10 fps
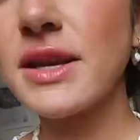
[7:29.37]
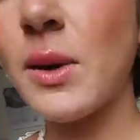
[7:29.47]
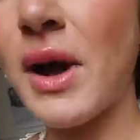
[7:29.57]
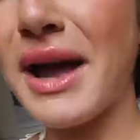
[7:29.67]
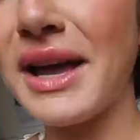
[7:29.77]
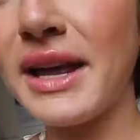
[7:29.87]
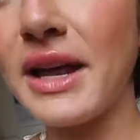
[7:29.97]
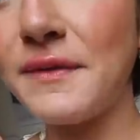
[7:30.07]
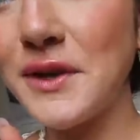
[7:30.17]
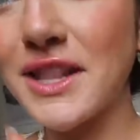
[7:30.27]
So
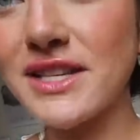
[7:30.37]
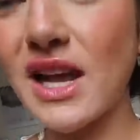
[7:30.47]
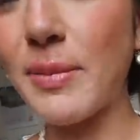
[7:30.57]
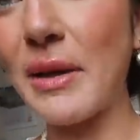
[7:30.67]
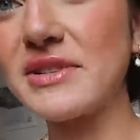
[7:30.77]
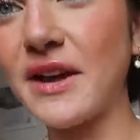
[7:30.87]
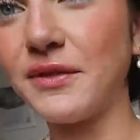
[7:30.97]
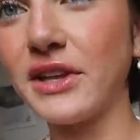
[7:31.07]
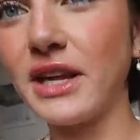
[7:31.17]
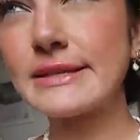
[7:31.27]
if you get this top, I would
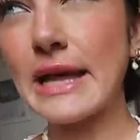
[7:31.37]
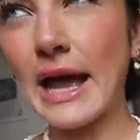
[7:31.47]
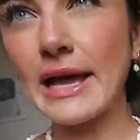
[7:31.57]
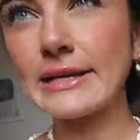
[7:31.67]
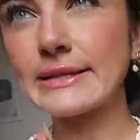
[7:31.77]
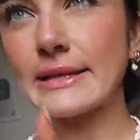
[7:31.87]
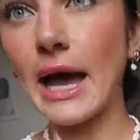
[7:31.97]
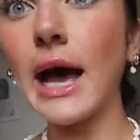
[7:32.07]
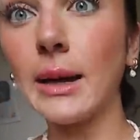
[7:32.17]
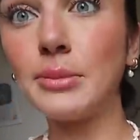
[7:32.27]
definitely size
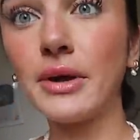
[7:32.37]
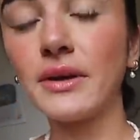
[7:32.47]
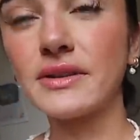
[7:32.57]
up.